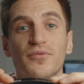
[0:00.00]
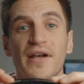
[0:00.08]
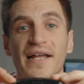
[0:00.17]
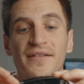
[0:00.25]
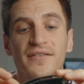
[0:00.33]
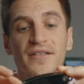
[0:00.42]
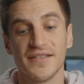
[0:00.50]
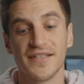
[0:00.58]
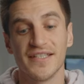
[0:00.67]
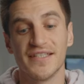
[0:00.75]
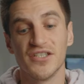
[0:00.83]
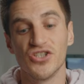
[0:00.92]
brand.
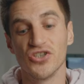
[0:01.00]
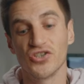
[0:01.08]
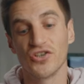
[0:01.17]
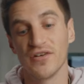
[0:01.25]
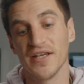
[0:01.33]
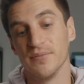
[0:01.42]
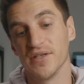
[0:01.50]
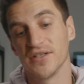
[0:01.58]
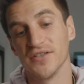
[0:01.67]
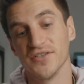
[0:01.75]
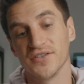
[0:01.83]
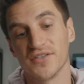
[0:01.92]
This is just great
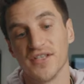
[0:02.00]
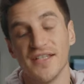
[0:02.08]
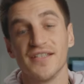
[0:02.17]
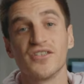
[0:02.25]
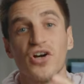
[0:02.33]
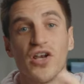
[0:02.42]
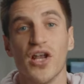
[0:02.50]
because it's got